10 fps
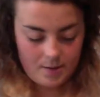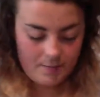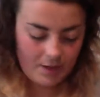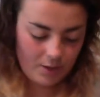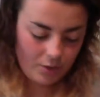
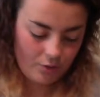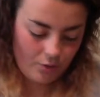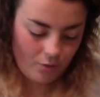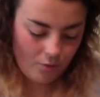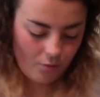Make
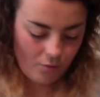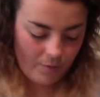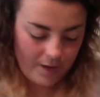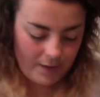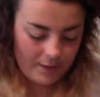sure all the
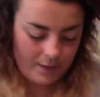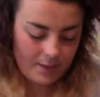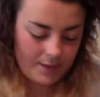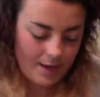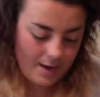bits are
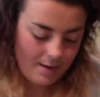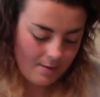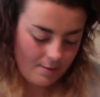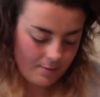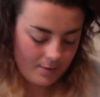
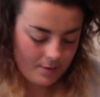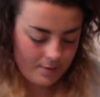down.